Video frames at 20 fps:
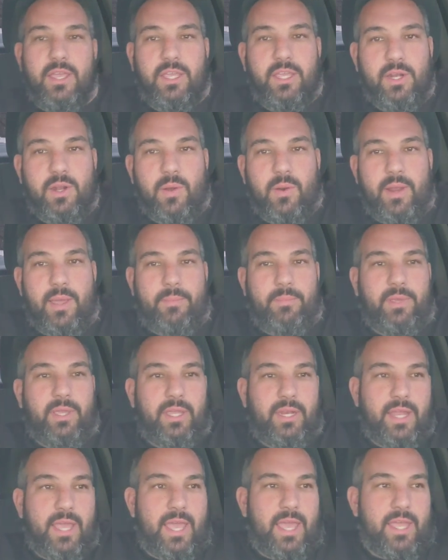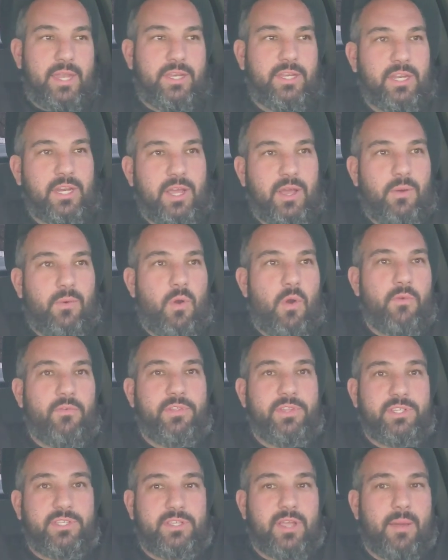You know what I mean? And, you know,
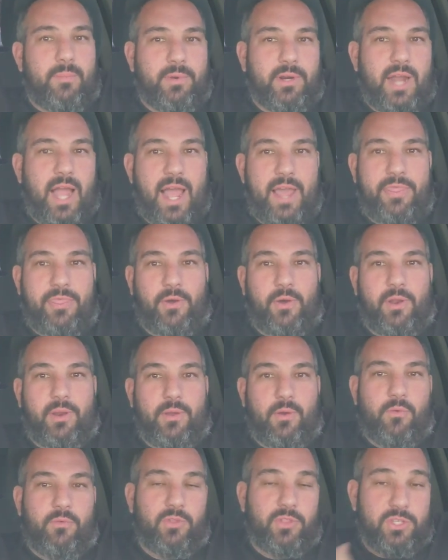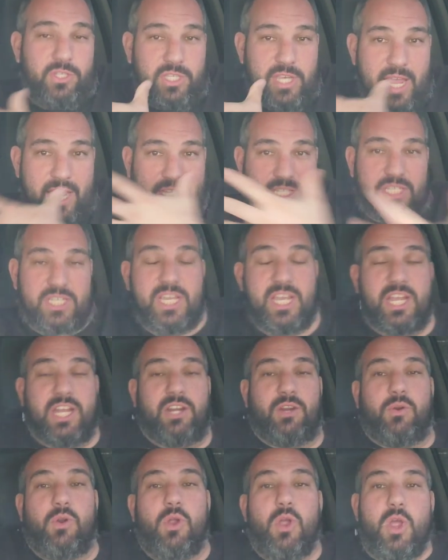over the summer, I thought over this next
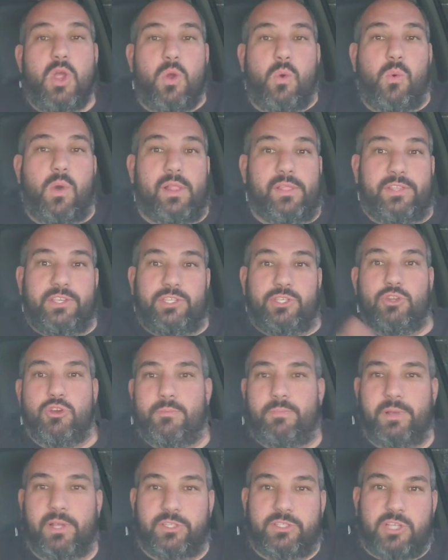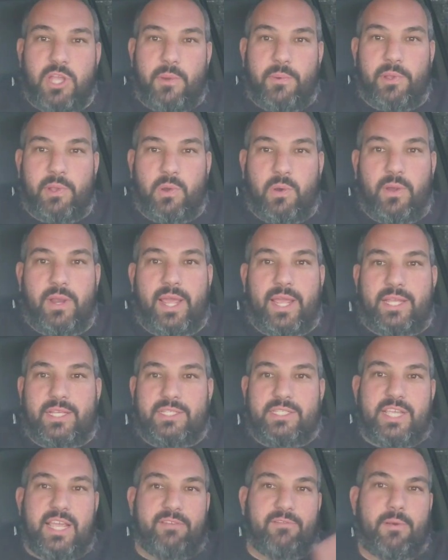year, while this new build's going on, I could
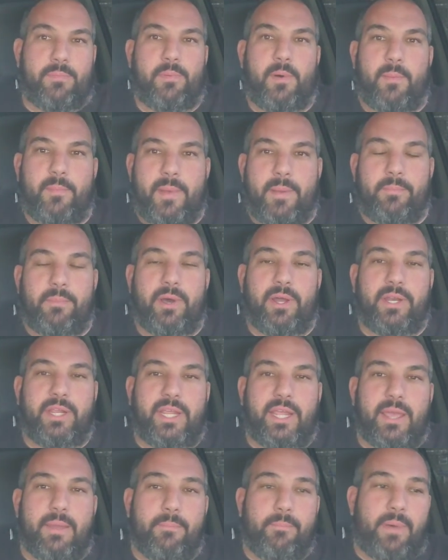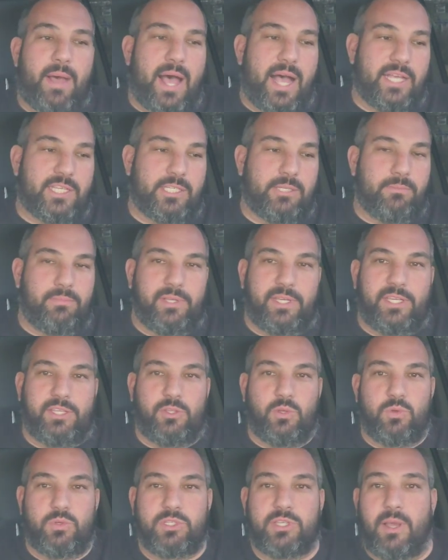save up all my money and possibly
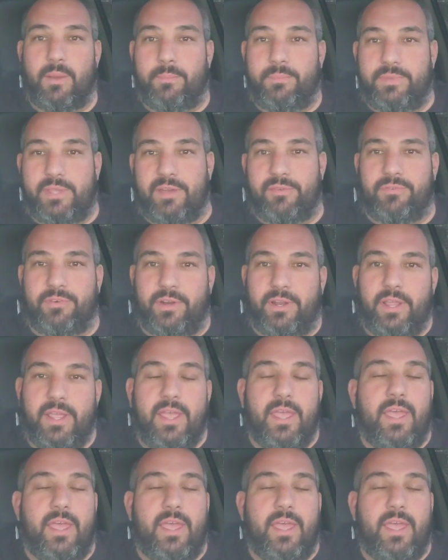do something different.